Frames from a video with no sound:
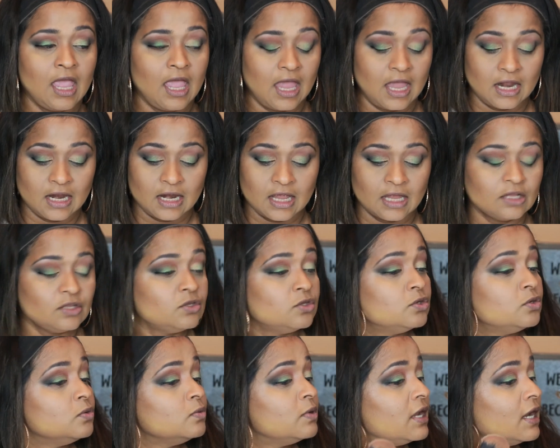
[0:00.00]
and I
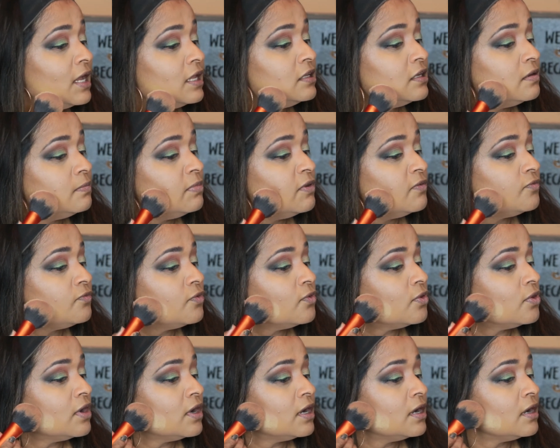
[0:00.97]
do what I did
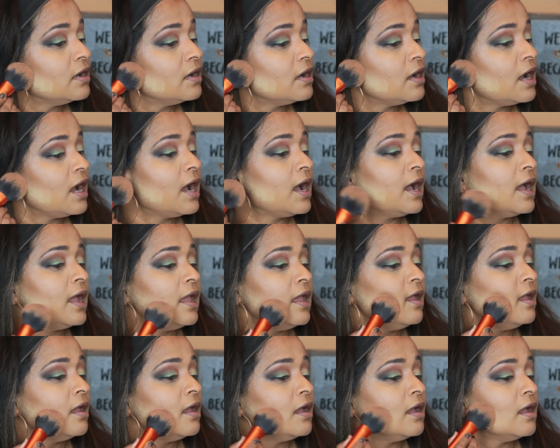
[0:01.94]
before.
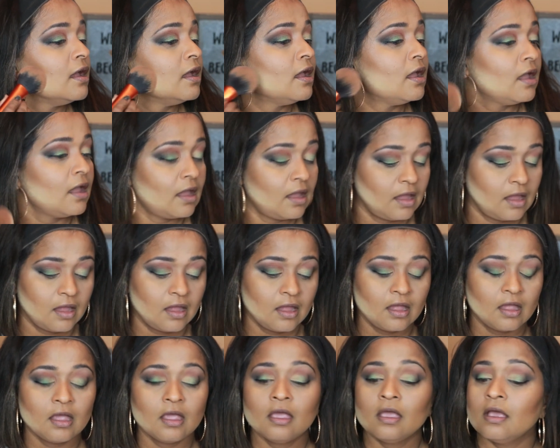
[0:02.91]
I
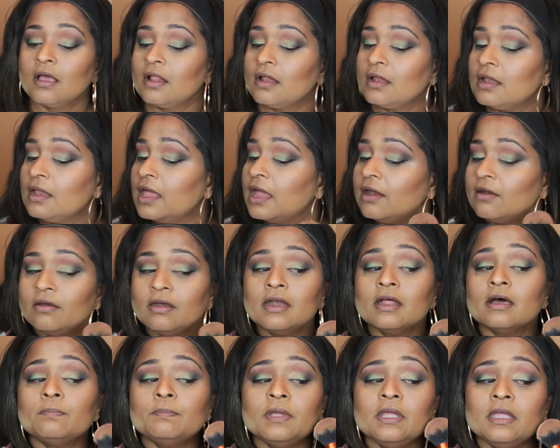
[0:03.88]
layer
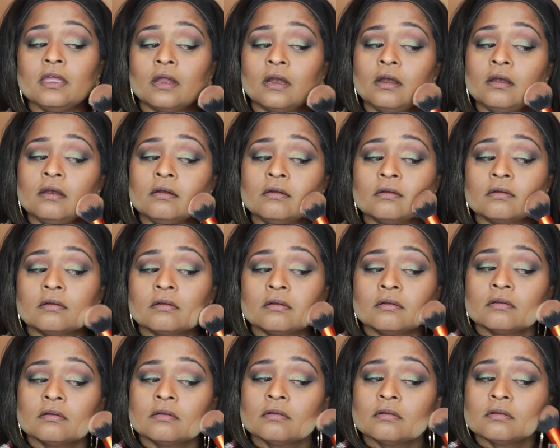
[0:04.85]
it up here
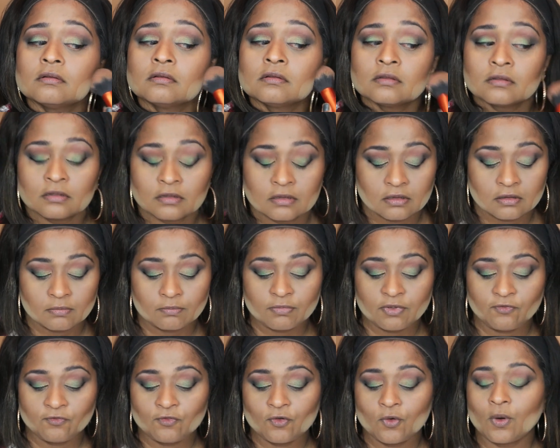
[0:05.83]

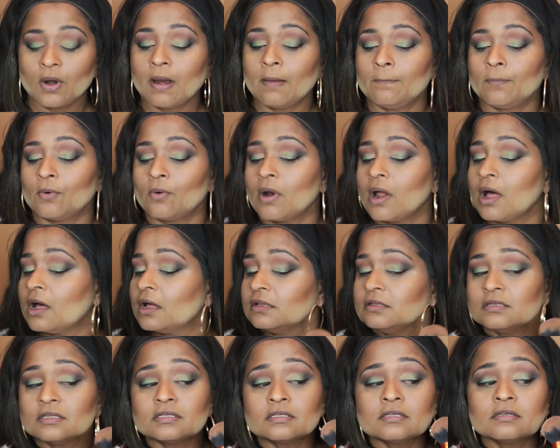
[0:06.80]
before I
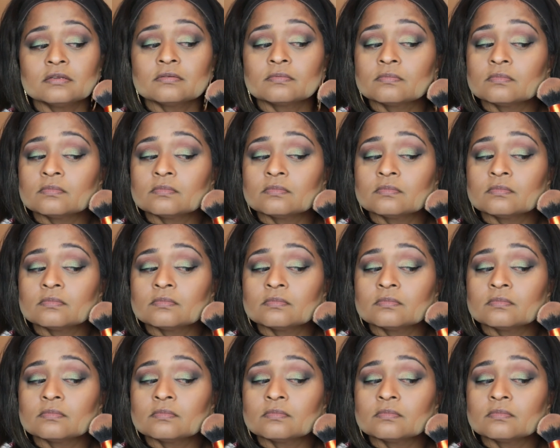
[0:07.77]
bronze,